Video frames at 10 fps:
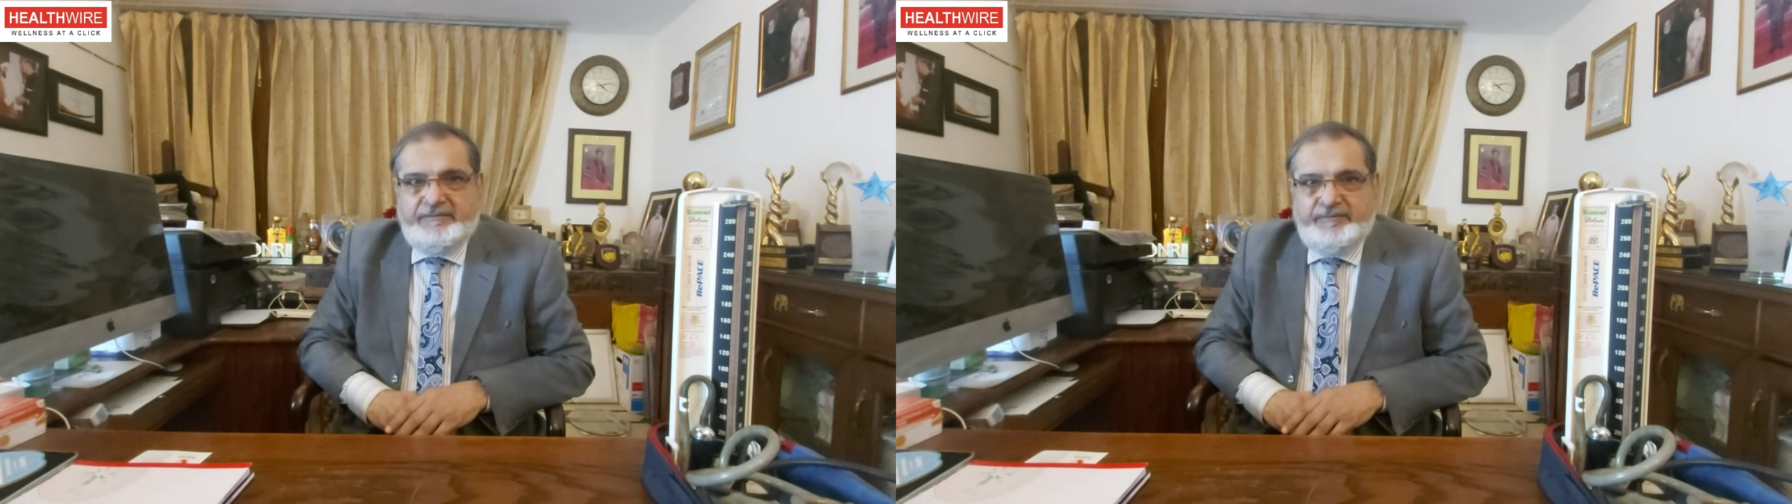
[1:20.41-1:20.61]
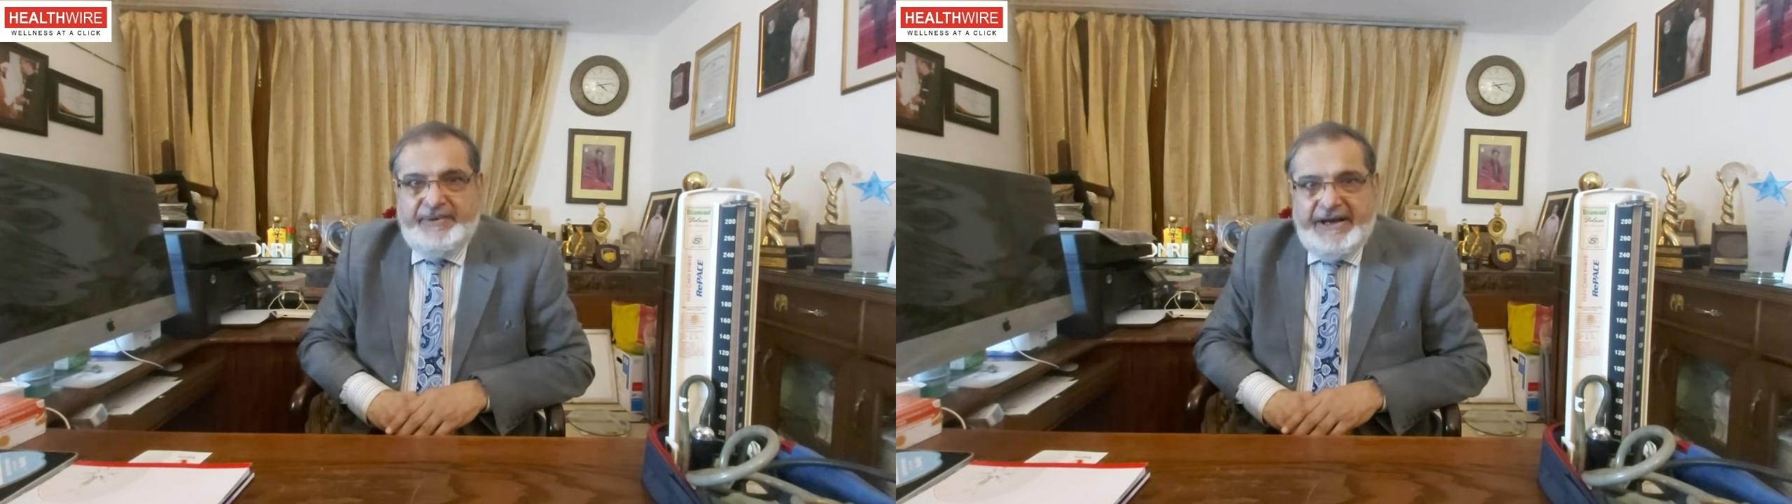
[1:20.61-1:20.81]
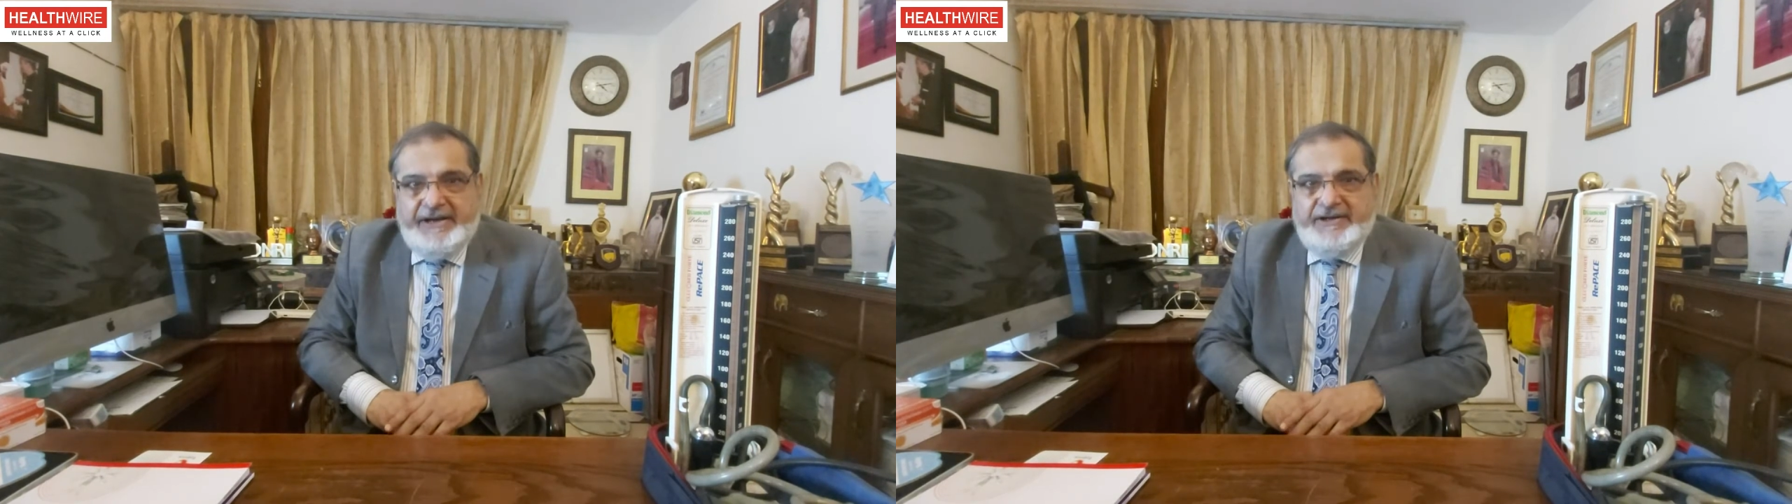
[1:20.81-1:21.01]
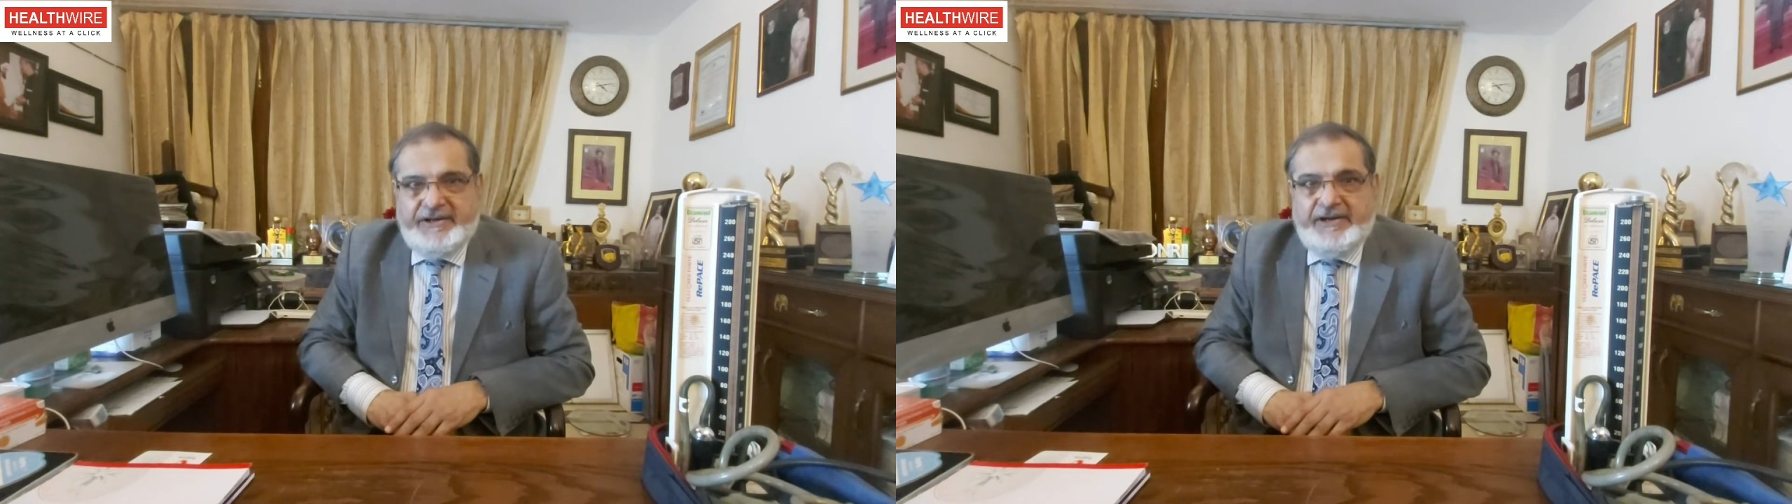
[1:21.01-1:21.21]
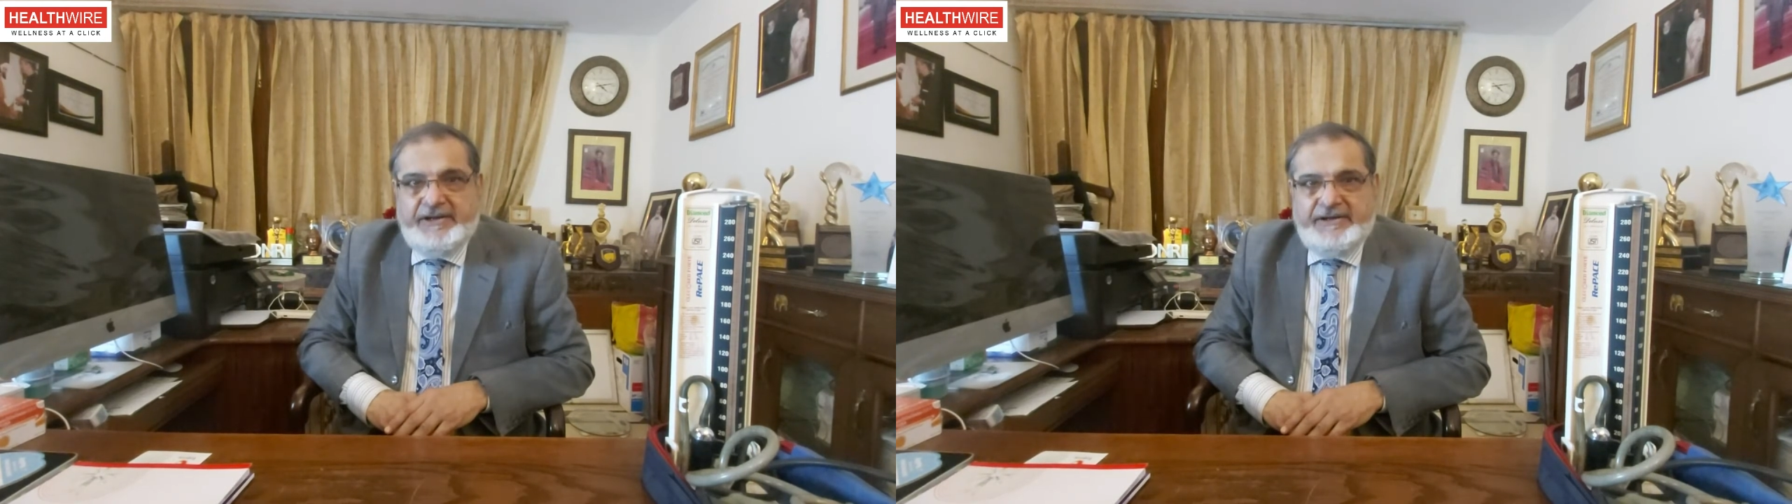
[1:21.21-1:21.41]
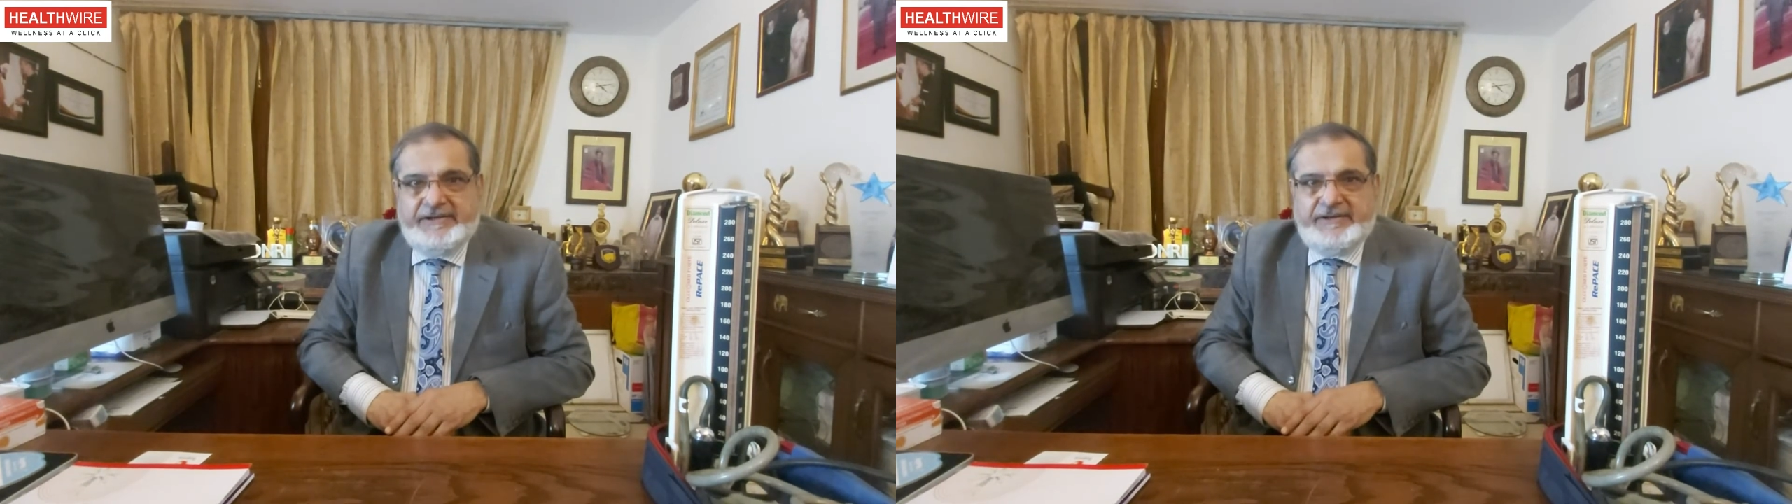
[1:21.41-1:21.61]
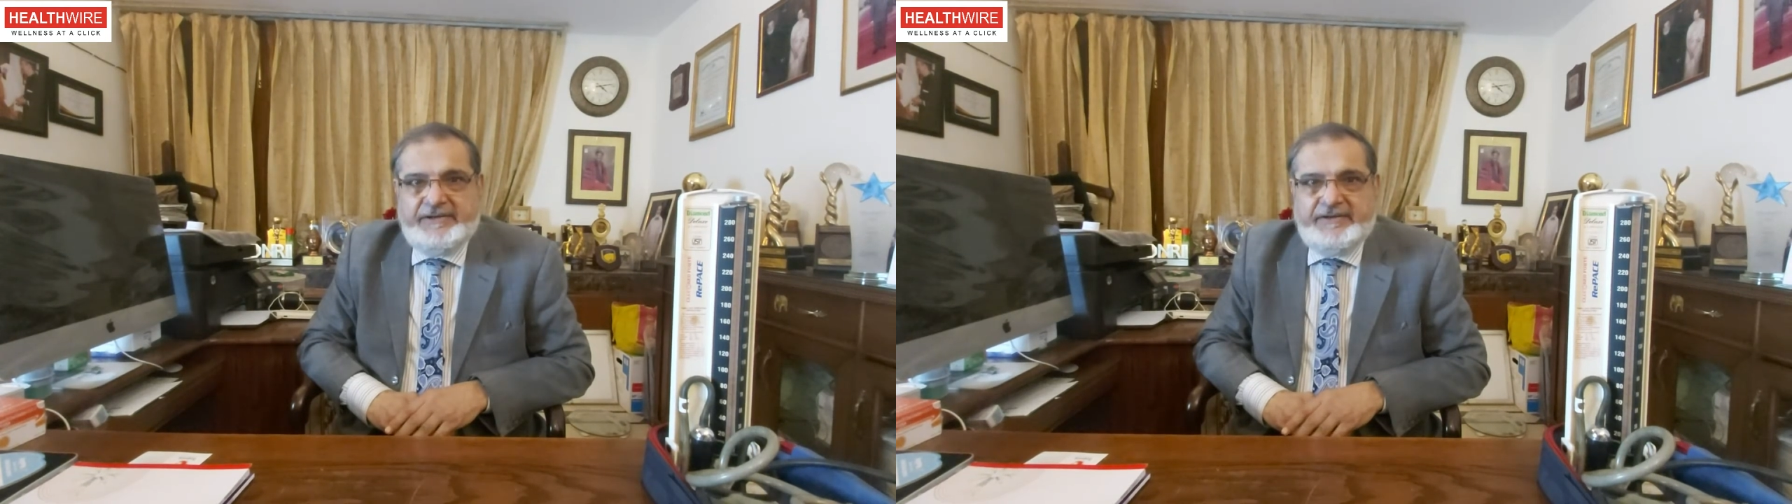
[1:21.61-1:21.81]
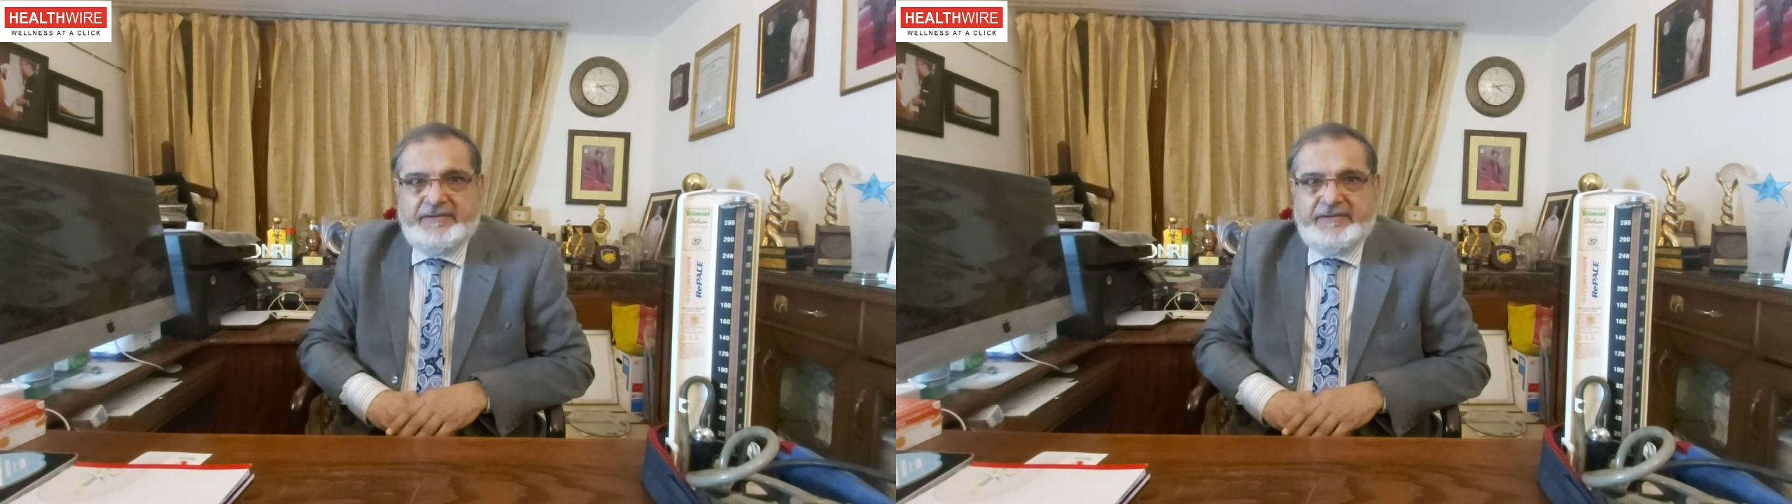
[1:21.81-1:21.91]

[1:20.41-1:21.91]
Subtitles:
brain shunts,